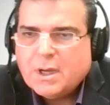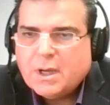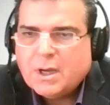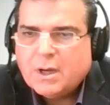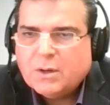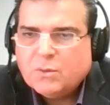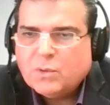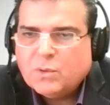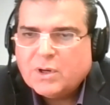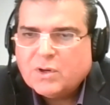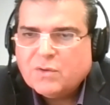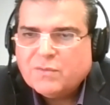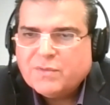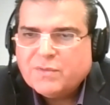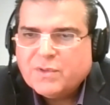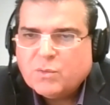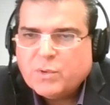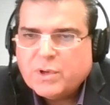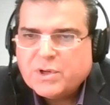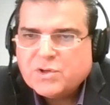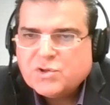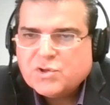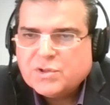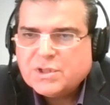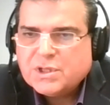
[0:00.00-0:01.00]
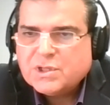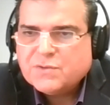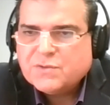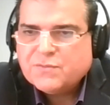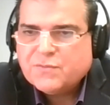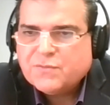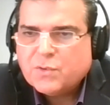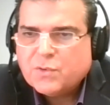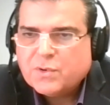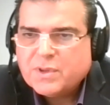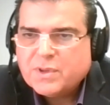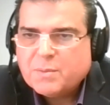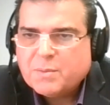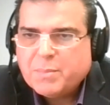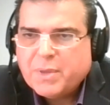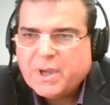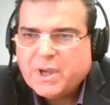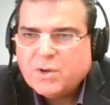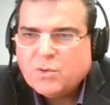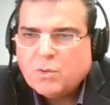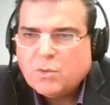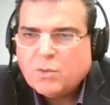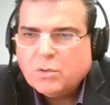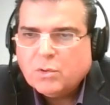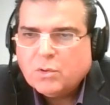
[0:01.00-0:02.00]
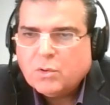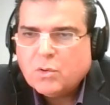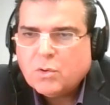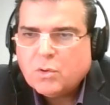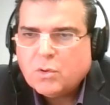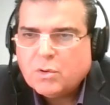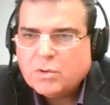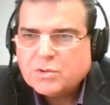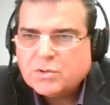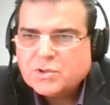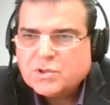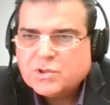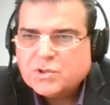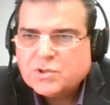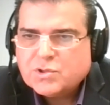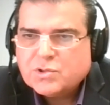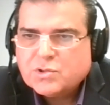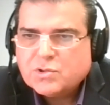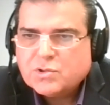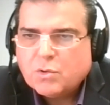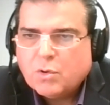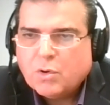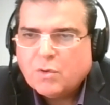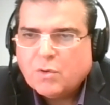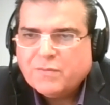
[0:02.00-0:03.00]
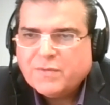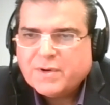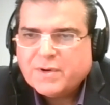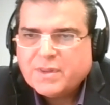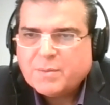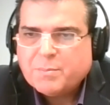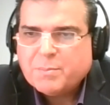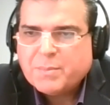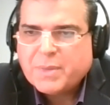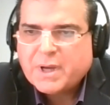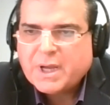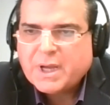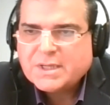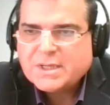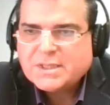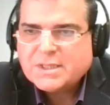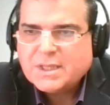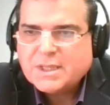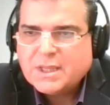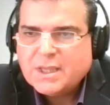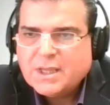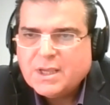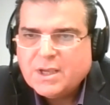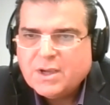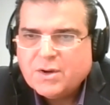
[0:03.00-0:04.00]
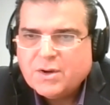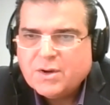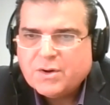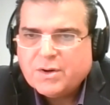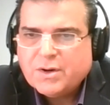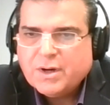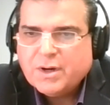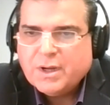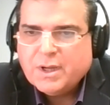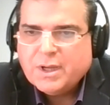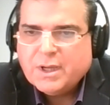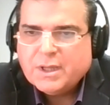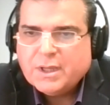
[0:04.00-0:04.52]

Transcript: One of the questions is, for the payroll costs over the past year,